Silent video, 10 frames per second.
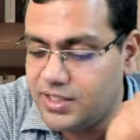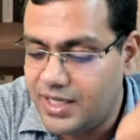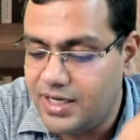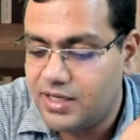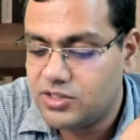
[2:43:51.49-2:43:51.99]

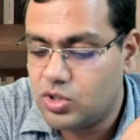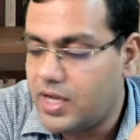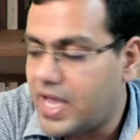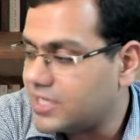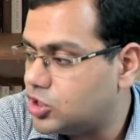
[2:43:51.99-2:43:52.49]
Then so
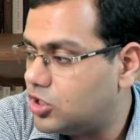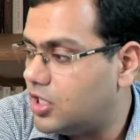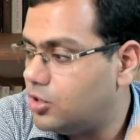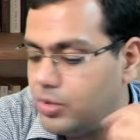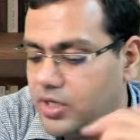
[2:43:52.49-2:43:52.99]
actual
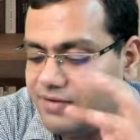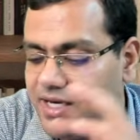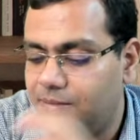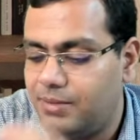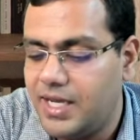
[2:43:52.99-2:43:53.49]
output
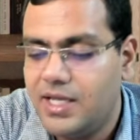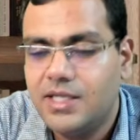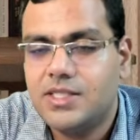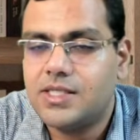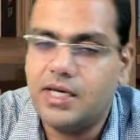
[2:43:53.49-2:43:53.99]
divided by
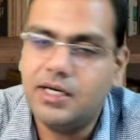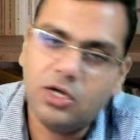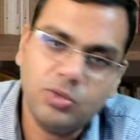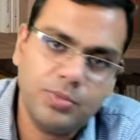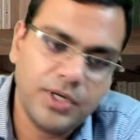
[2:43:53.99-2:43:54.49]
standard
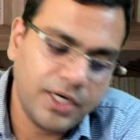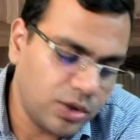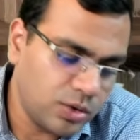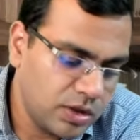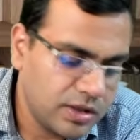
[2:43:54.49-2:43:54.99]
output
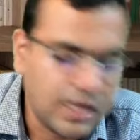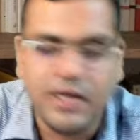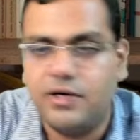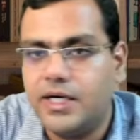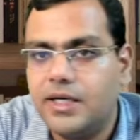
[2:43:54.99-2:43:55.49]
into 100.